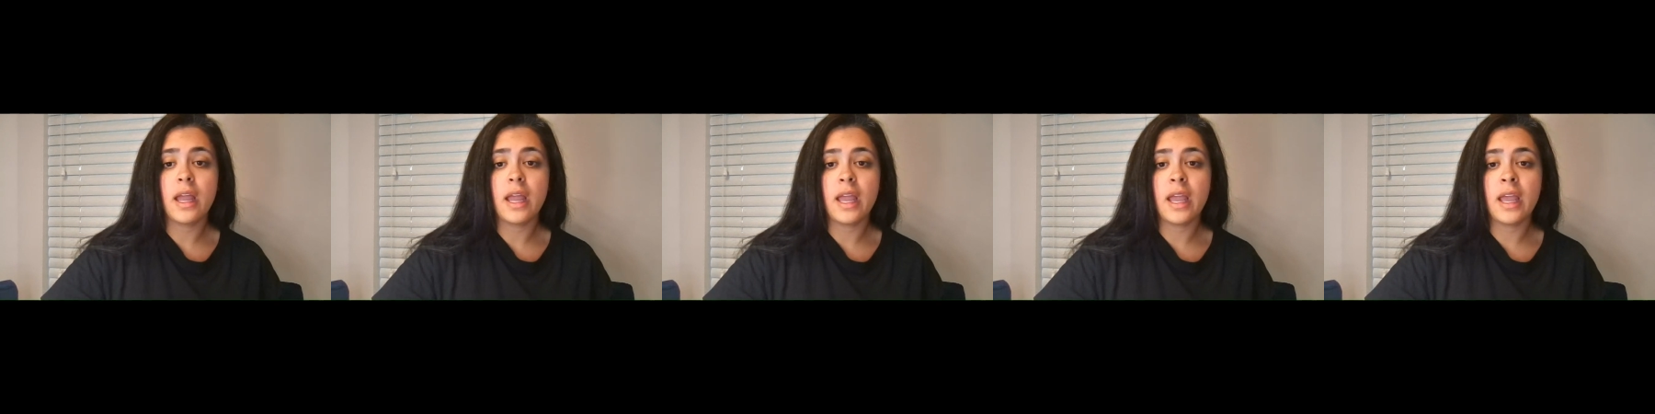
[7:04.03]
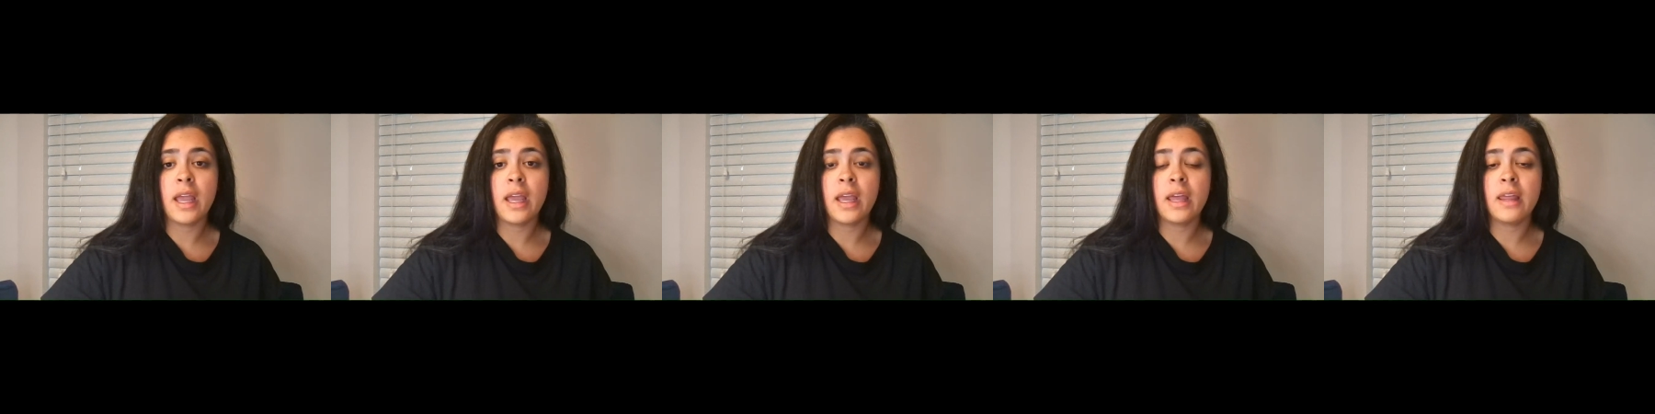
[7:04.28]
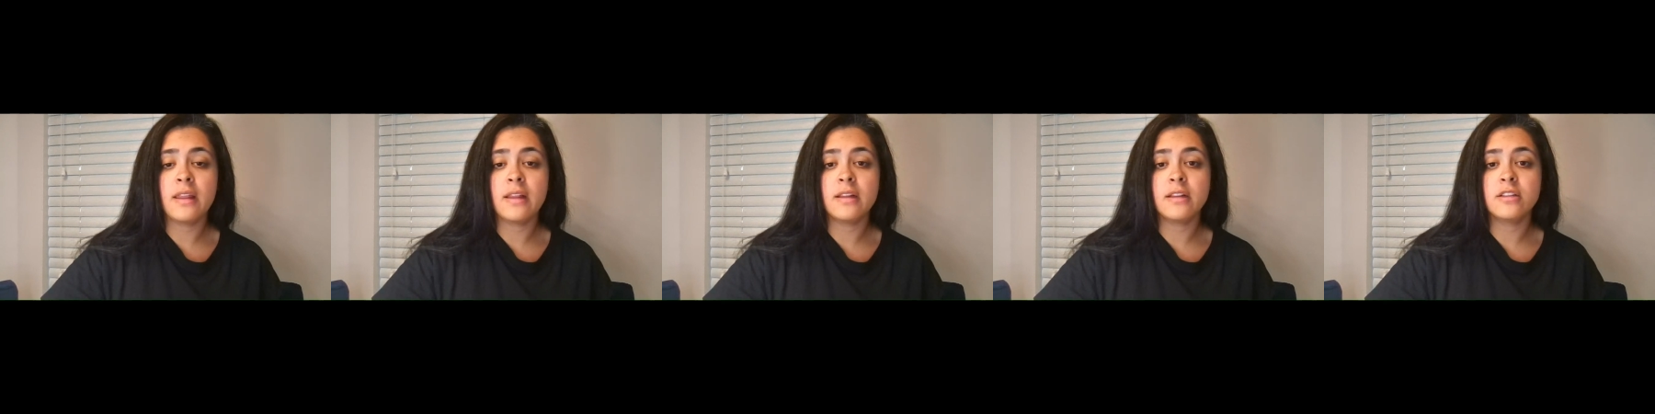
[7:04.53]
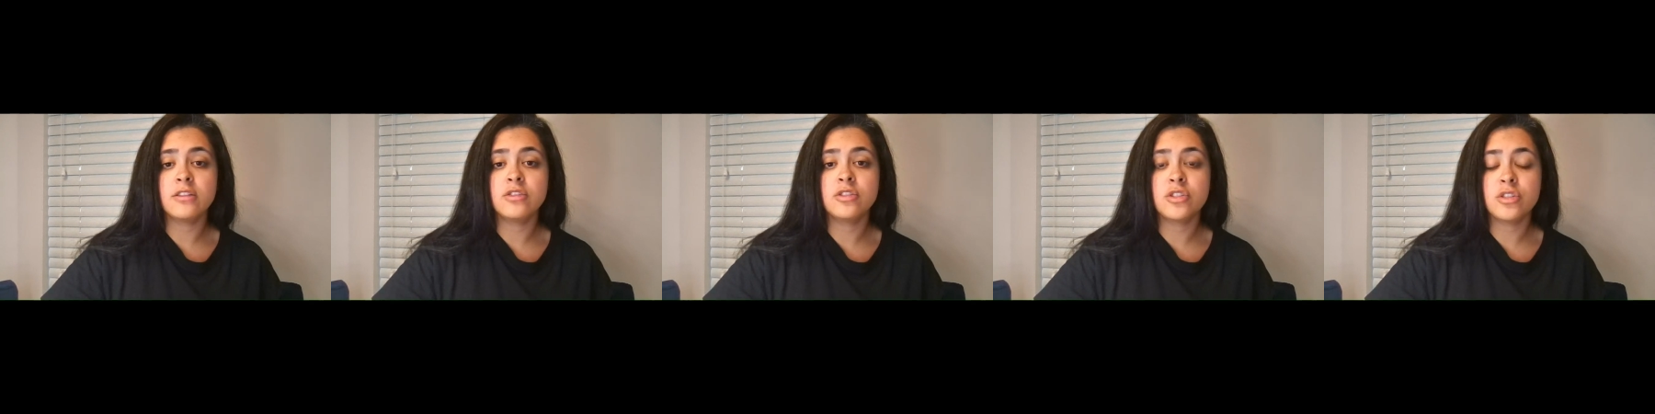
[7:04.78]

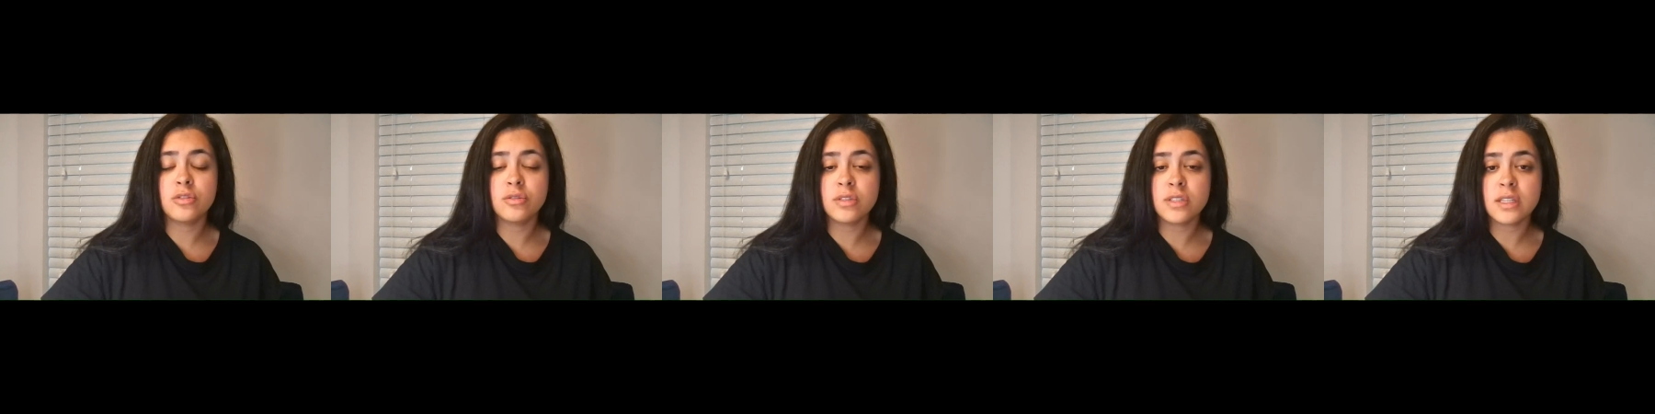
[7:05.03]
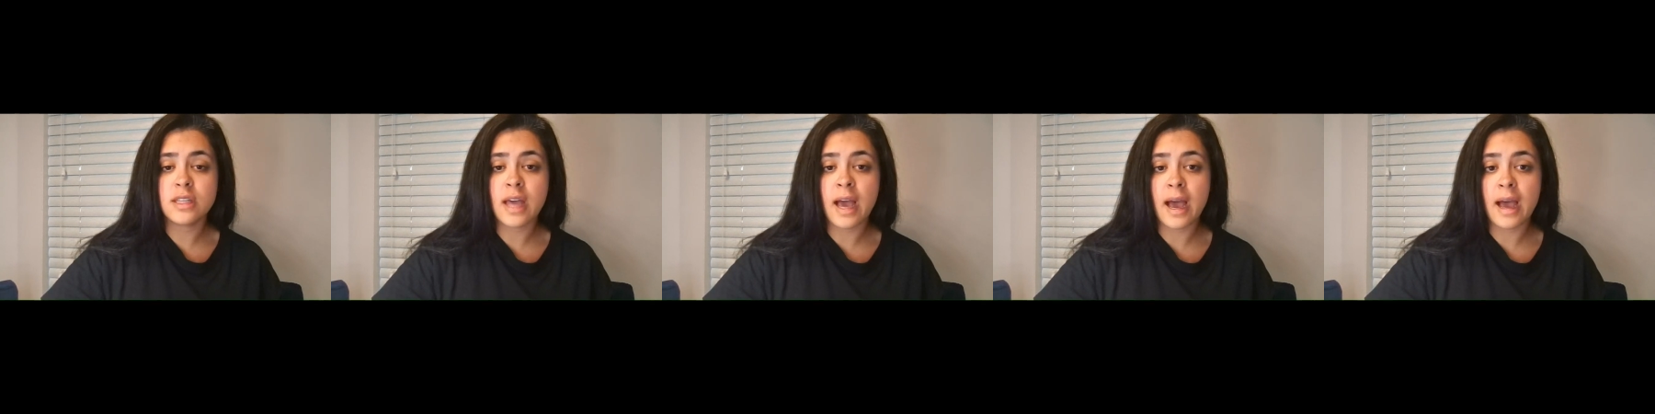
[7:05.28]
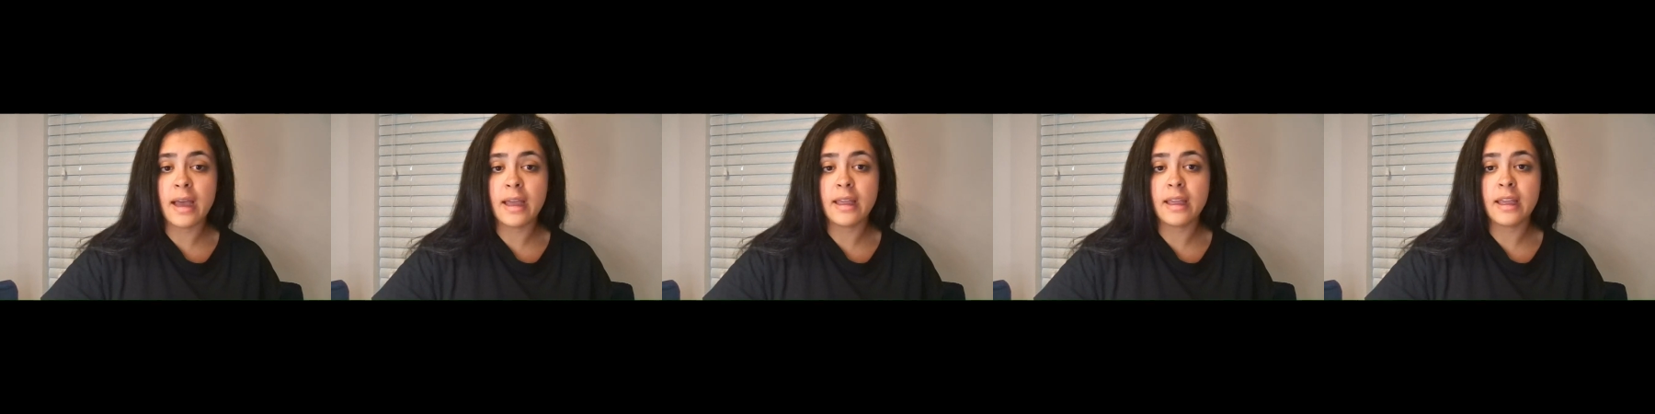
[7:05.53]
and due to that,